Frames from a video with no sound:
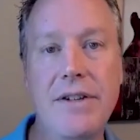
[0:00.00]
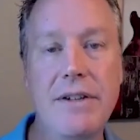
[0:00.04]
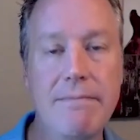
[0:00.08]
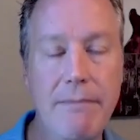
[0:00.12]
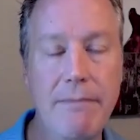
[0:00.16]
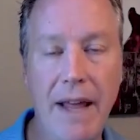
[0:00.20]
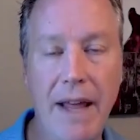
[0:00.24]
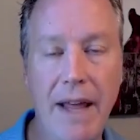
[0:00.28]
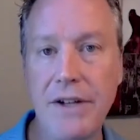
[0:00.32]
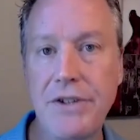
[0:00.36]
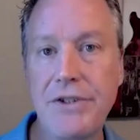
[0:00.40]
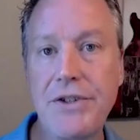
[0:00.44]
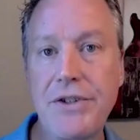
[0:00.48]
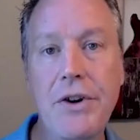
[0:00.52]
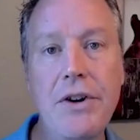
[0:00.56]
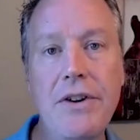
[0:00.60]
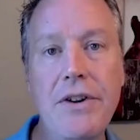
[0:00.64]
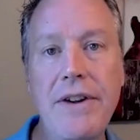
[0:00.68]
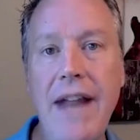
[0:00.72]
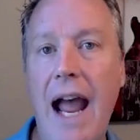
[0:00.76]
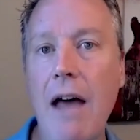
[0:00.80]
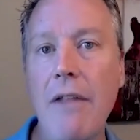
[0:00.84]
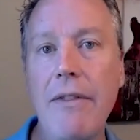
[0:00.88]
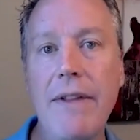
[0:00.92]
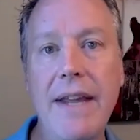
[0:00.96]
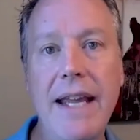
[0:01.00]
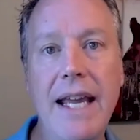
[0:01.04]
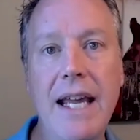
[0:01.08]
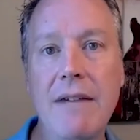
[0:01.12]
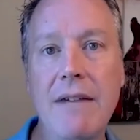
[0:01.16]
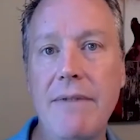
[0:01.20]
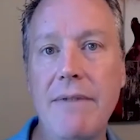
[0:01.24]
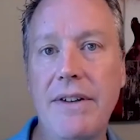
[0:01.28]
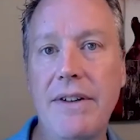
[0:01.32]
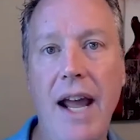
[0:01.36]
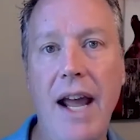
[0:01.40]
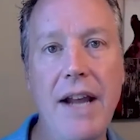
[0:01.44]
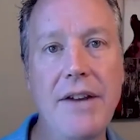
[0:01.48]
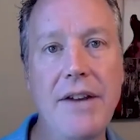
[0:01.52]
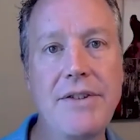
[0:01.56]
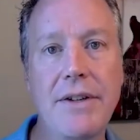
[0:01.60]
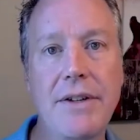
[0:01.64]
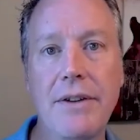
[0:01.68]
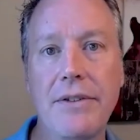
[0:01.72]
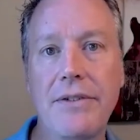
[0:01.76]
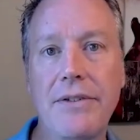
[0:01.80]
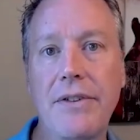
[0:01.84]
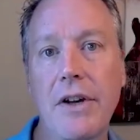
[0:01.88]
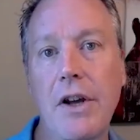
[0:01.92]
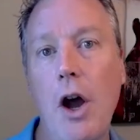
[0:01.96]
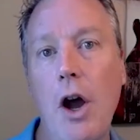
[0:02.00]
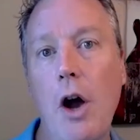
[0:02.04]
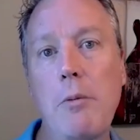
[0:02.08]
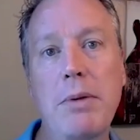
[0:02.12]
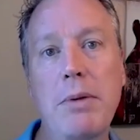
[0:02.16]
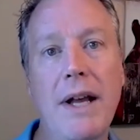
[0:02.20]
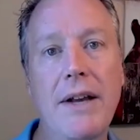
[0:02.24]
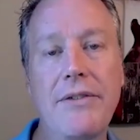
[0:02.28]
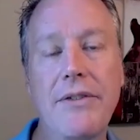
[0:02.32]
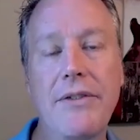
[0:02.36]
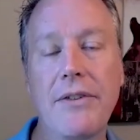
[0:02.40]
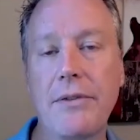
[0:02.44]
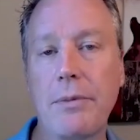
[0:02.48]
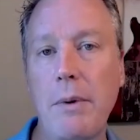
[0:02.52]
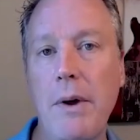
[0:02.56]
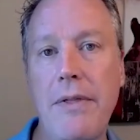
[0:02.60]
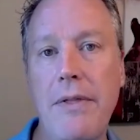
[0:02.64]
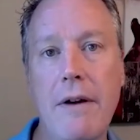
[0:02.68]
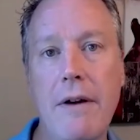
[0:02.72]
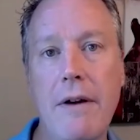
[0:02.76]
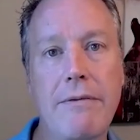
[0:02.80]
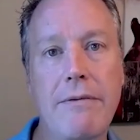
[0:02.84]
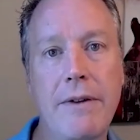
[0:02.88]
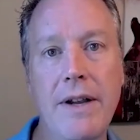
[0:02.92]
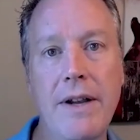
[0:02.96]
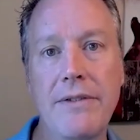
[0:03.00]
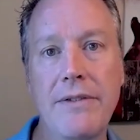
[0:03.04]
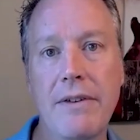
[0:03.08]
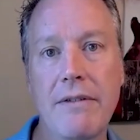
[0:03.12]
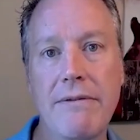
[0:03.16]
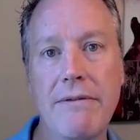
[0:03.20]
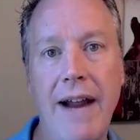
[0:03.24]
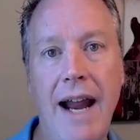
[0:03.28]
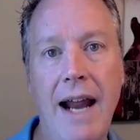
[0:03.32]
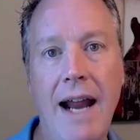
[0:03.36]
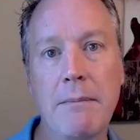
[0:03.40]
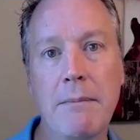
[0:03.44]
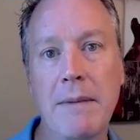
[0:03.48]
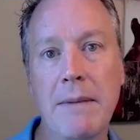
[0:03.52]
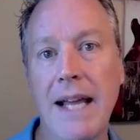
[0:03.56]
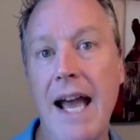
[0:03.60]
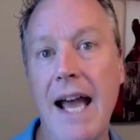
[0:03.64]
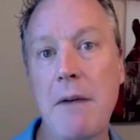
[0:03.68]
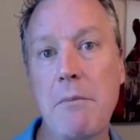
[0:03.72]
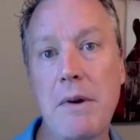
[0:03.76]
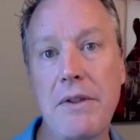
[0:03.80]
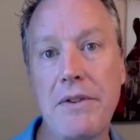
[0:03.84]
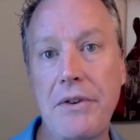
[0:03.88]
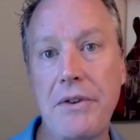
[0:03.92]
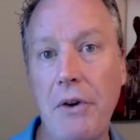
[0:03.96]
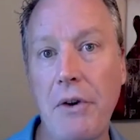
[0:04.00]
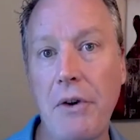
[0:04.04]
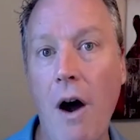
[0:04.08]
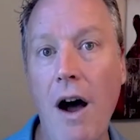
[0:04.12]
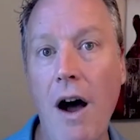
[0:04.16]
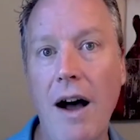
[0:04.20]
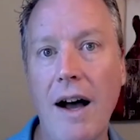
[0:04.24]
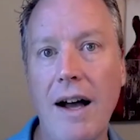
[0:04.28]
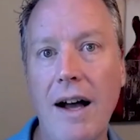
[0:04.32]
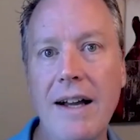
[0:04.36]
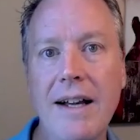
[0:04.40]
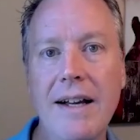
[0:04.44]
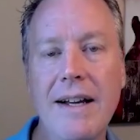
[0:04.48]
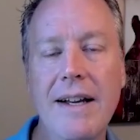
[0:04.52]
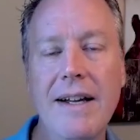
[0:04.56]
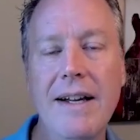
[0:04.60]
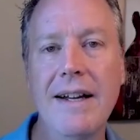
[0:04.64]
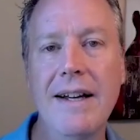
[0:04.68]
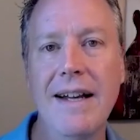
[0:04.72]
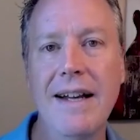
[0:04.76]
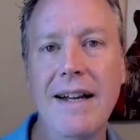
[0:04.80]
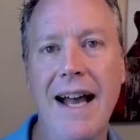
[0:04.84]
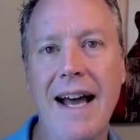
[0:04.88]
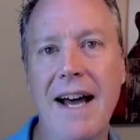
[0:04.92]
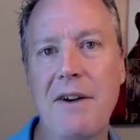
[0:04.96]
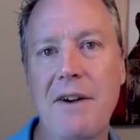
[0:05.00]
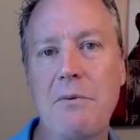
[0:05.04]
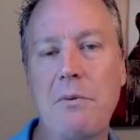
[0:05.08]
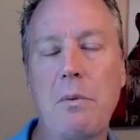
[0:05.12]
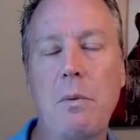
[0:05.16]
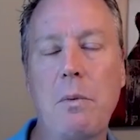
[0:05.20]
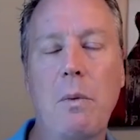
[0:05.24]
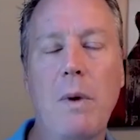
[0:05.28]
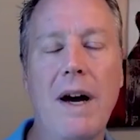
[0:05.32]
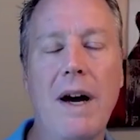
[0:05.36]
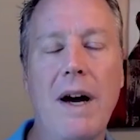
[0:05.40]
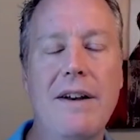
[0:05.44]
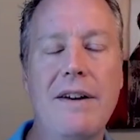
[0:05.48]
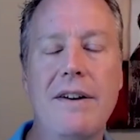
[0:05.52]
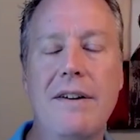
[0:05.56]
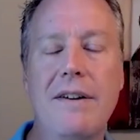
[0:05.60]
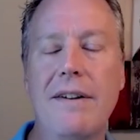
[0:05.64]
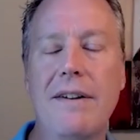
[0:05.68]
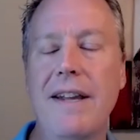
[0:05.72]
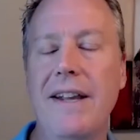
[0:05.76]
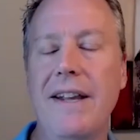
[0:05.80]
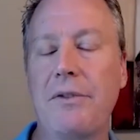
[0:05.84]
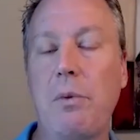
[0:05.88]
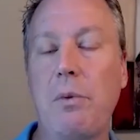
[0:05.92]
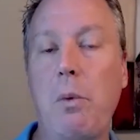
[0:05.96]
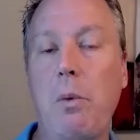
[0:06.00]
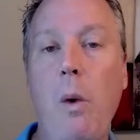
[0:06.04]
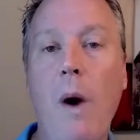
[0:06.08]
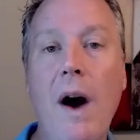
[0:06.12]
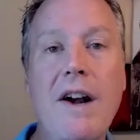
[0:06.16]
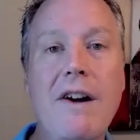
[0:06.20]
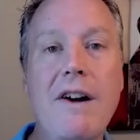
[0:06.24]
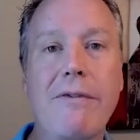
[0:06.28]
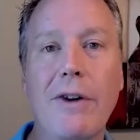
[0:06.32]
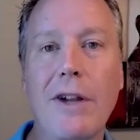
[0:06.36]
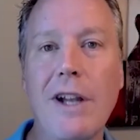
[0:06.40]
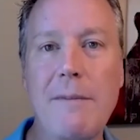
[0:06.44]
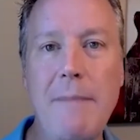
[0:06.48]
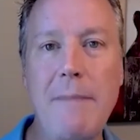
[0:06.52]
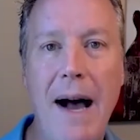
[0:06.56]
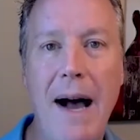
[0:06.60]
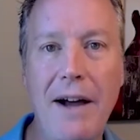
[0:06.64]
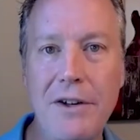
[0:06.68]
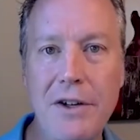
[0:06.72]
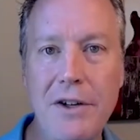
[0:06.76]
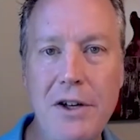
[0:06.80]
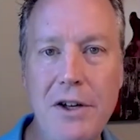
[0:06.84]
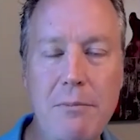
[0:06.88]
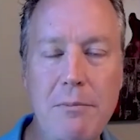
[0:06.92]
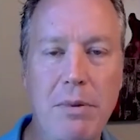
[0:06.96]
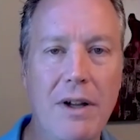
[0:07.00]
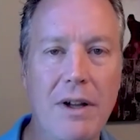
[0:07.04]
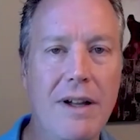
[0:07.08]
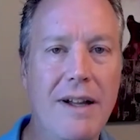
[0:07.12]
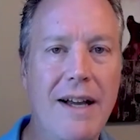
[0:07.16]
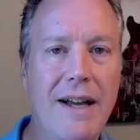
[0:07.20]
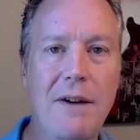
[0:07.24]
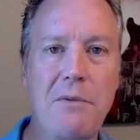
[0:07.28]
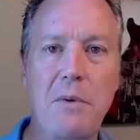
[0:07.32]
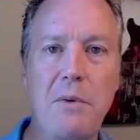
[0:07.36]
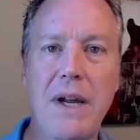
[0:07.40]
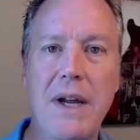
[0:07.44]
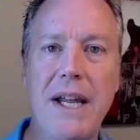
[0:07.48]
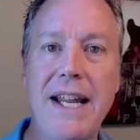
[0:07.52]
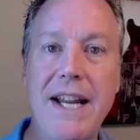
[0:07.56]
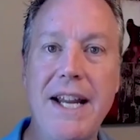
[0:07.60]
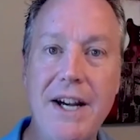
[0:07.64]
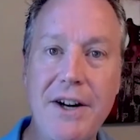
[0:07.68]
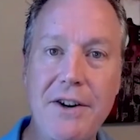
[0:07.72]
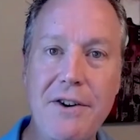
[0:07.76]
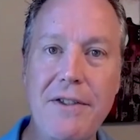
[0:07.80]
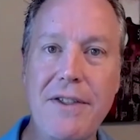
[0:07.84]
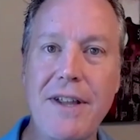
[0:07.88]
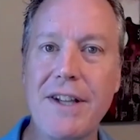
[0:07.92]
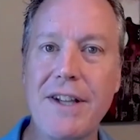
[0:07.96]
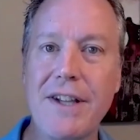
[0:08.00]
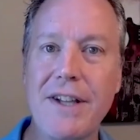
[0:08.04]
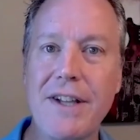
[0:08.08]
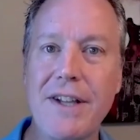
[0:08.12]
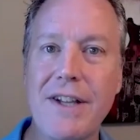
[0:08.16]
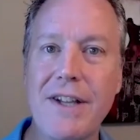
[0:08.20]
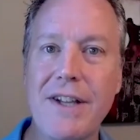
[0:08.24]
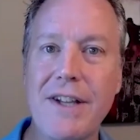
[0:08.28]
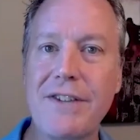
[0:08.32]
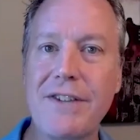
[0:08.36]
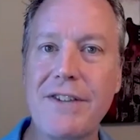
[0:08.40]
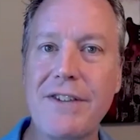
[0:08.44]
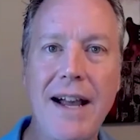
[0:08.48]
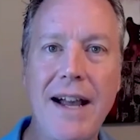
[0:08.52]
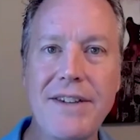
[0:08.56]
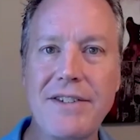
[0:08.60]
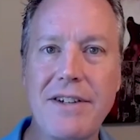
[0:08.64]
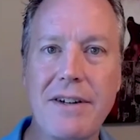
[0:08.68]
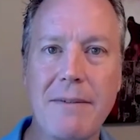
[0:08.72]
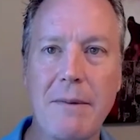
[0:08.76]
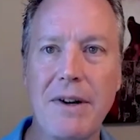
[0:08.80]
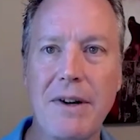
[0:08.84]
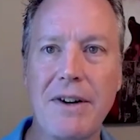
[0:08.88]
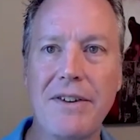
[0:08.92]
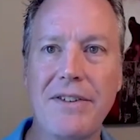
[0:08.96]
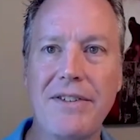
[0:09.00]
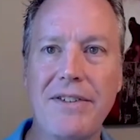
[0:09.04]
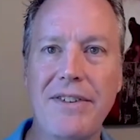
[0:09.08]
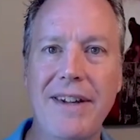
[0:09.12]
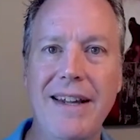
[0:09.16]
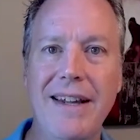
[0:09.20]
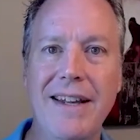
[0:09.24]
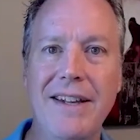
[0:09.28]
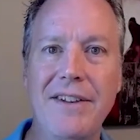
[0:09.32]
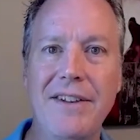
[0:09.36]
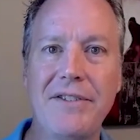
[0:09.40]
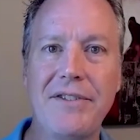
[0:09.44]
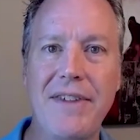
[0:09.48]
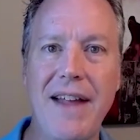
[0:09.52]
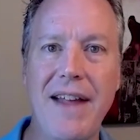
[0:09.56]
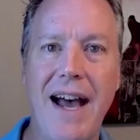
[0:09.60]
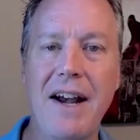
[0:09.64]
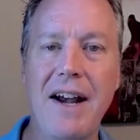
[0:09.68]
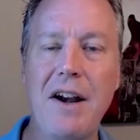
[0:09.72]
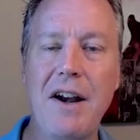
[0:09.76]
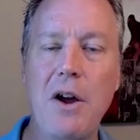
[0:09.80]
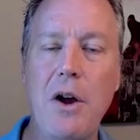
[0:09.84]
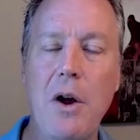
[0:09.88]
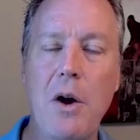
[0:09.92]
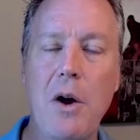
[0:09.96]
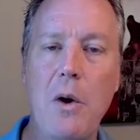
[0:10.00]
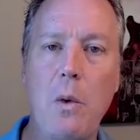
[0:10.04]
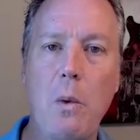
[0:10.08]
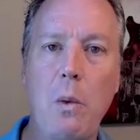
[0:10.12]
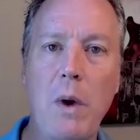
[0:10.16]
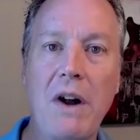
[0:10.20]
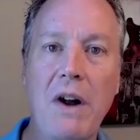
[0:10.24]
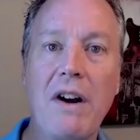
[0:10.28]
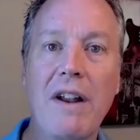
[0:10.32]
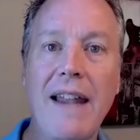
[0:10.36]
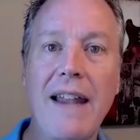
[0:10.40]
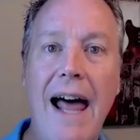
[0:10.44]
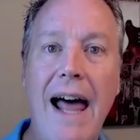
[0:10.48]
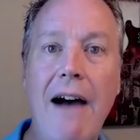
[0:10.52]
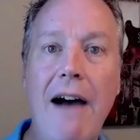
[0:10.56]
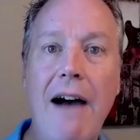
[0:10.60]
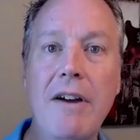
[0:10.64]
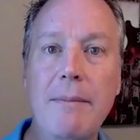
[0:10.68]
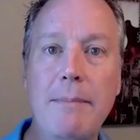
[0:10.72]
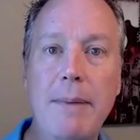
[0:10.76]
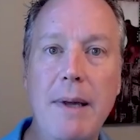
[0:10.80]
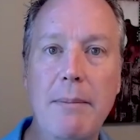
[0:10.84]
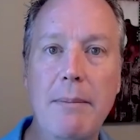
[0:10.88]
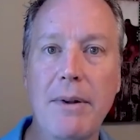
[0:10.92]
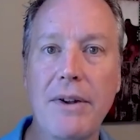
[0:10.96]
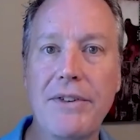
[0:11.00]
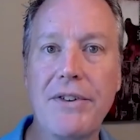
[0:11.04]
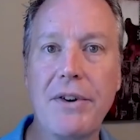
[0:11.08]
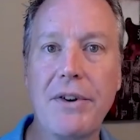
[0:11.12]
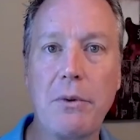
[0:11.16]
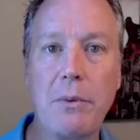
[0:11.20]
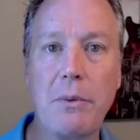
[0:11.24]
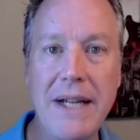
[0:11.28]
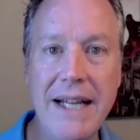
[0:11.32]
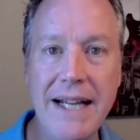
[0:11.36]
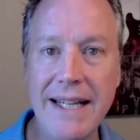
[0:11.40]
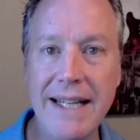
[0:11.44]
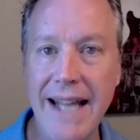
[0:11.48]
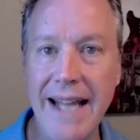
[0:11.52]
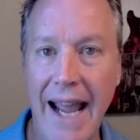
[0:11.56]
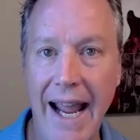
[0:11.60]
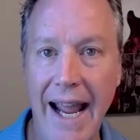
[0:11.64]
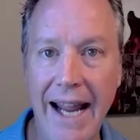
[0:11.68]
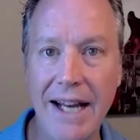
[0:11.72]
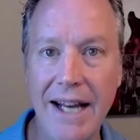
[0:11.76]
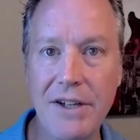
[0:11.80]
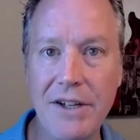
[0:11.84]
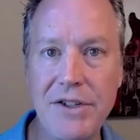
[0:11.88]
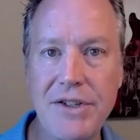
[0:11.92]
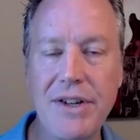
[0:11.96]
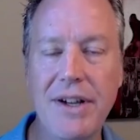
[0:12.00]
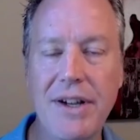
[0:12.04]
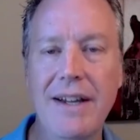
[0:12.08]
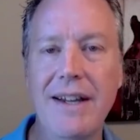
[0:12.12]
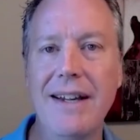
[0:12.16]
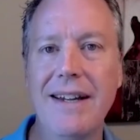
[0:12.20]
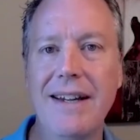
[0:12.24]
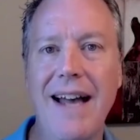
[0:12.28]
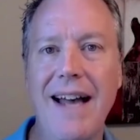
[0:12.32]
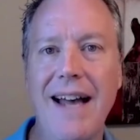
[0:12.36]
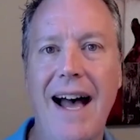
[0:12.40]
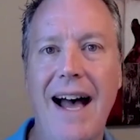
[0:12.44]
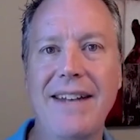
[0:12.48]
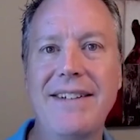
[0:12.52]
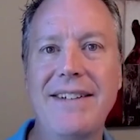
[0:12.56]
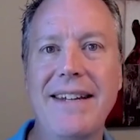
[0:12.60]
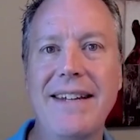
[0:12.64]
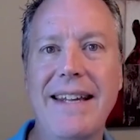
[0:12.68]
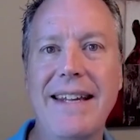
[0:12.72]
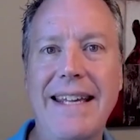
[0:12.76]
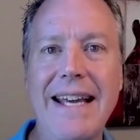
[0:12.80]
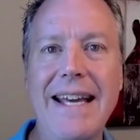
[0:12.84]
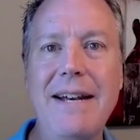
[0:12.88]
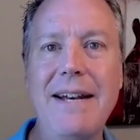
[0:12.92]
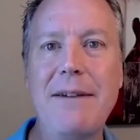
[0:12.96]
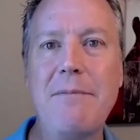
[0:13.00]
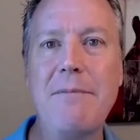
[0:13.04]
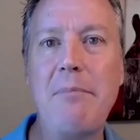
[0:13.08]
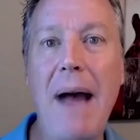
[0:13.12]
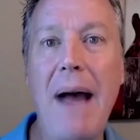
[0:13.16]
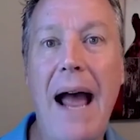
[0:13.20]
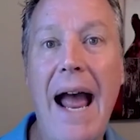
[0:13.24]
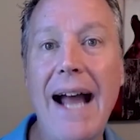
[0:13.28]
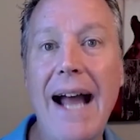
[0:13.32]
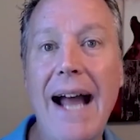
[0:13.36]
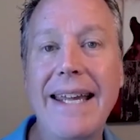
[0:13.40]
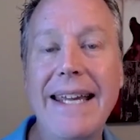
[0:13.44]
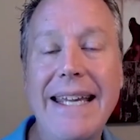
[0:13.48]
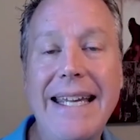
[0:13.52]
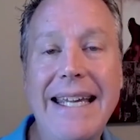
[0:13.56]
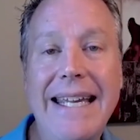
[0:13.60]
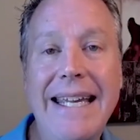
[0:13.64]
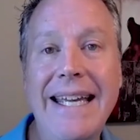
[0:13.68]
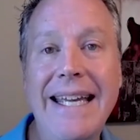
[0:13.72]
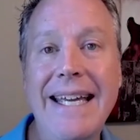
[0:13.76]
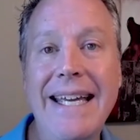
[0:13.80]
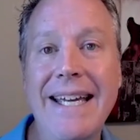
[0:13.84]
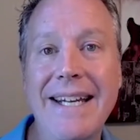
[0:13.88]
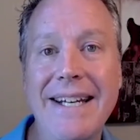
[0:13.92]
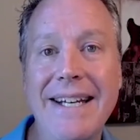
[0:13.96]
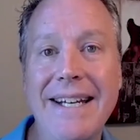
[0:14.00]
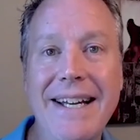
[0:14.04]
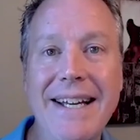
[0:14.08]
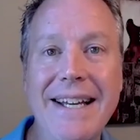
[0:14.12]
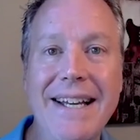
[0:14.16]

They turn down the invitations to go places with their friends and family and withdraw. And what is wonderful about Noopl, and we hear this from our customers, is that we're allowing people to re engage, uh, to get back in